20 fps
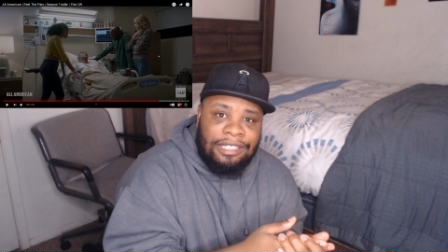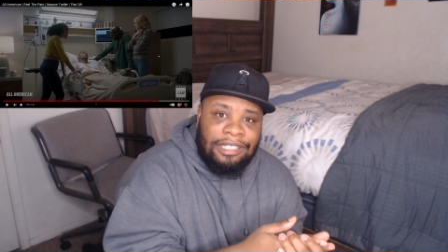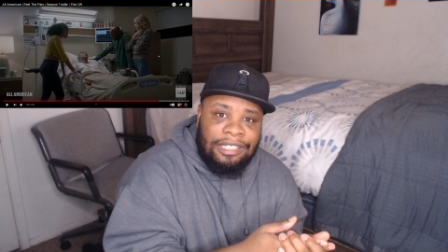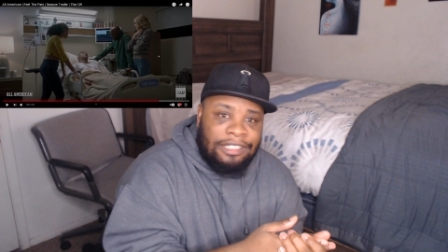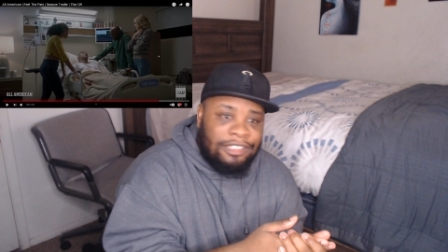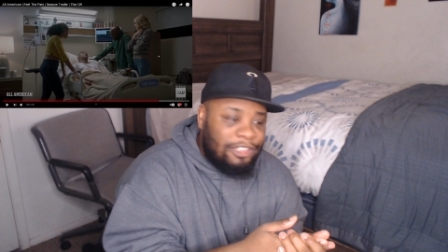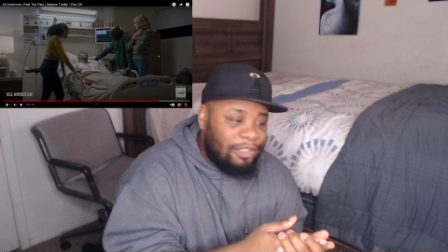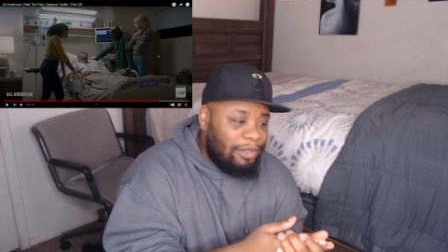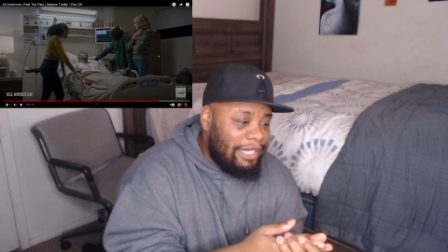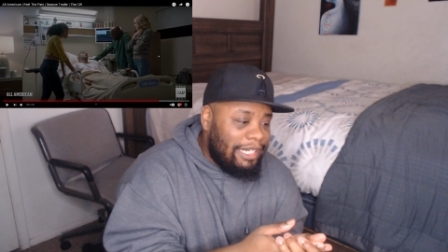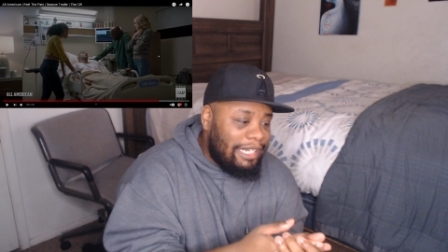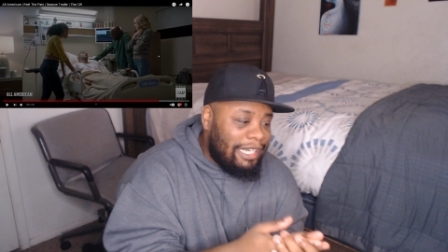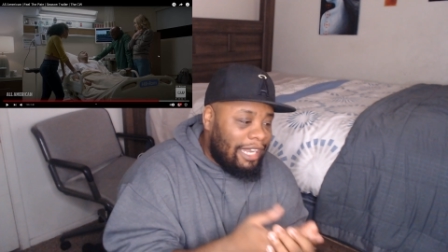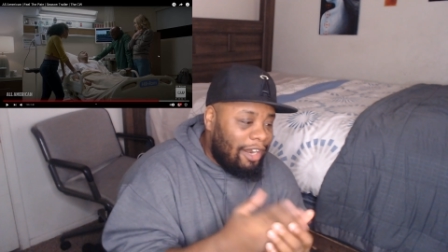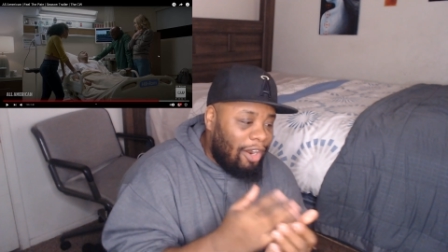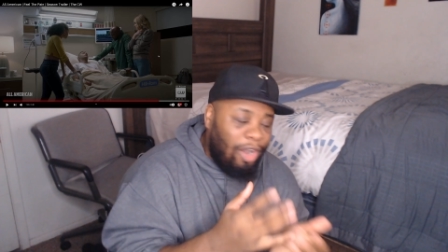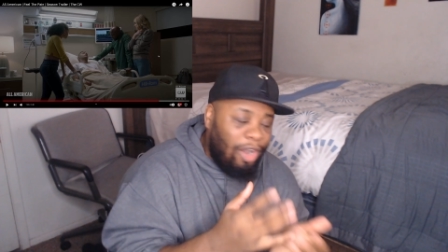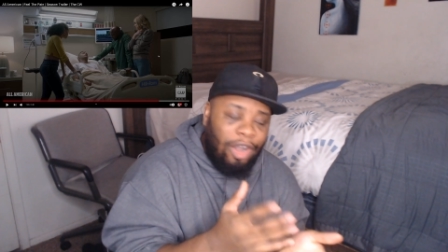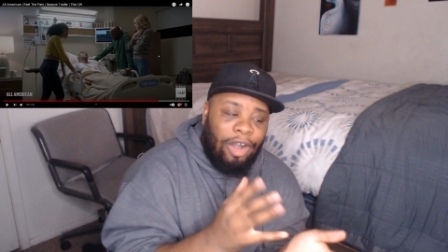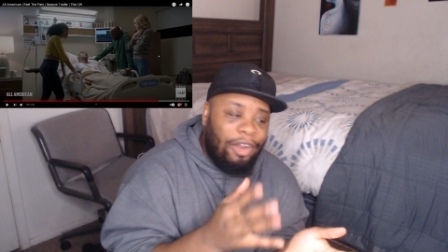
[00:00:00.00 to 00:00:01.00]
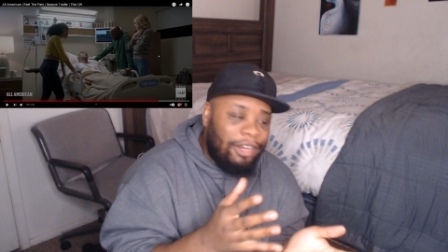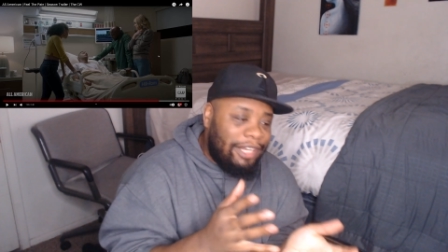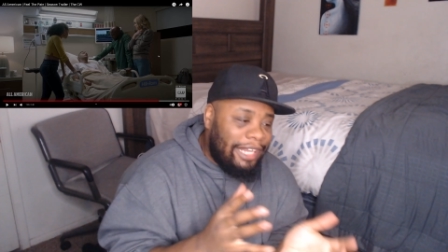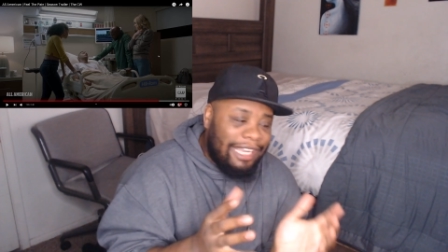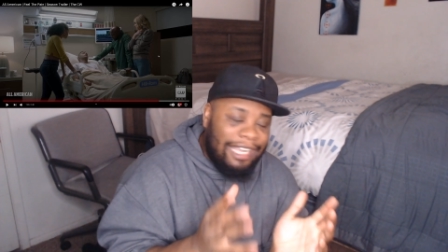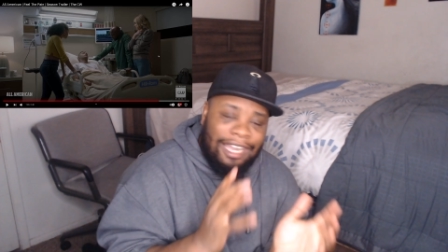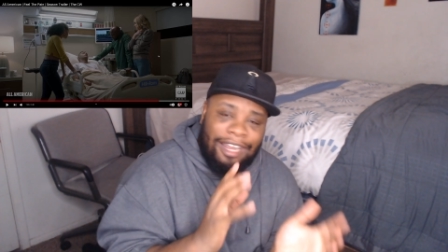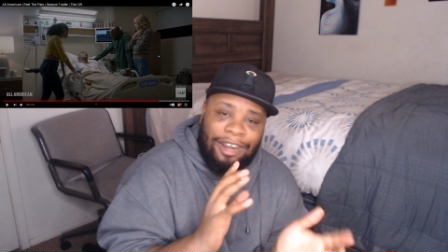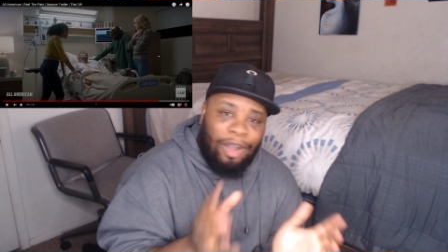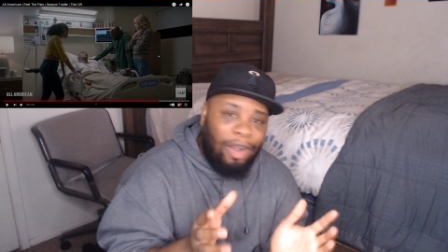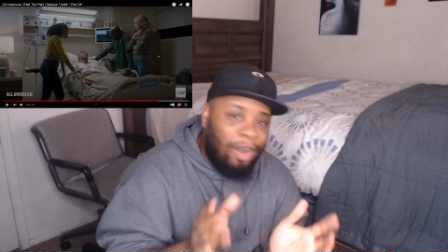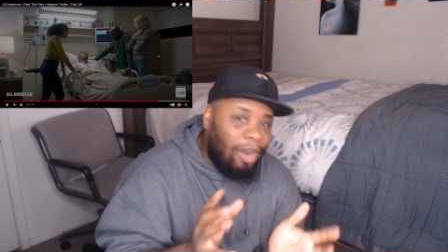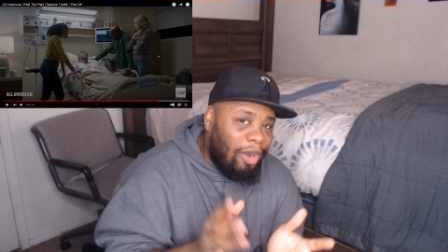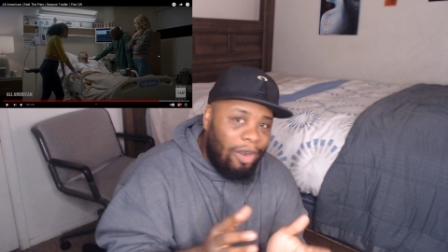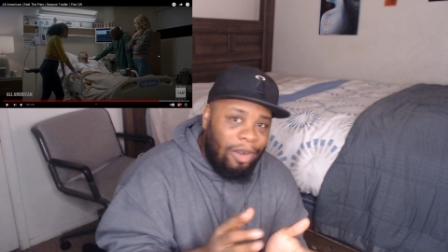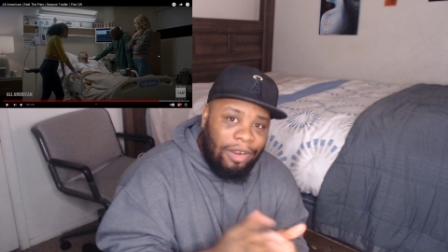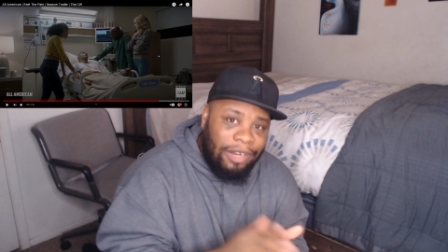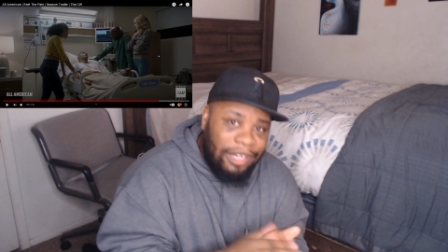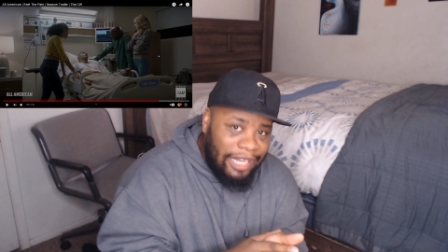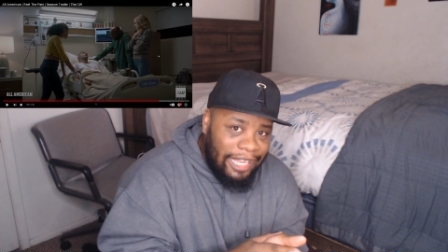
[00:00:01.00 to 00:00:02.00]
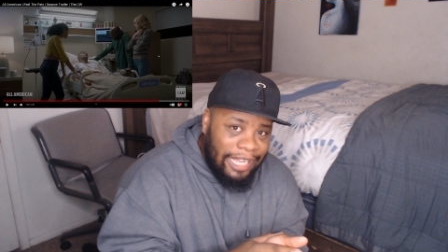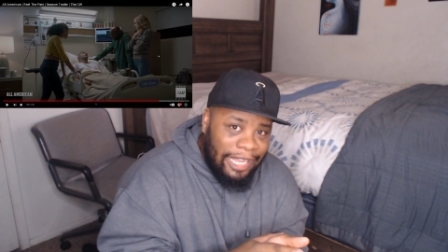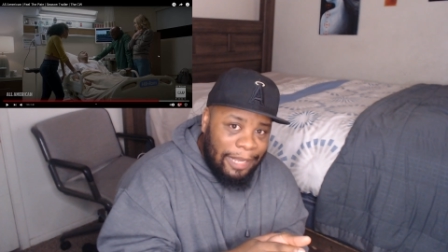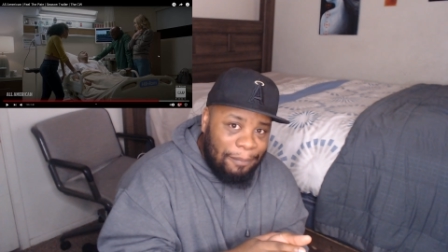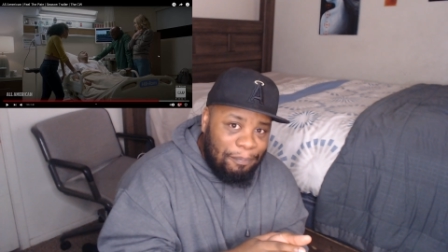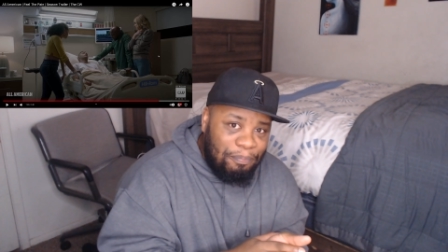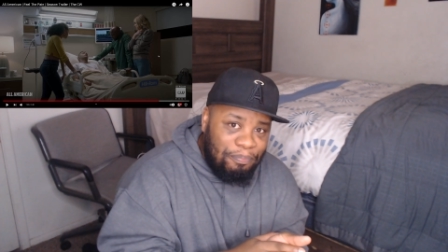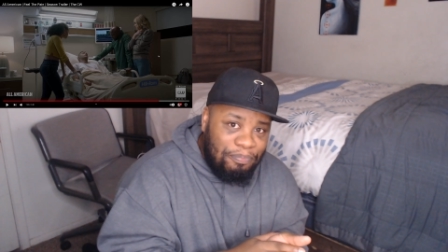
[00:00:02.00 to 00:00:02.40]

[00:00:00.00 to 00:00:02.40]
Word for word: So he got all they got all that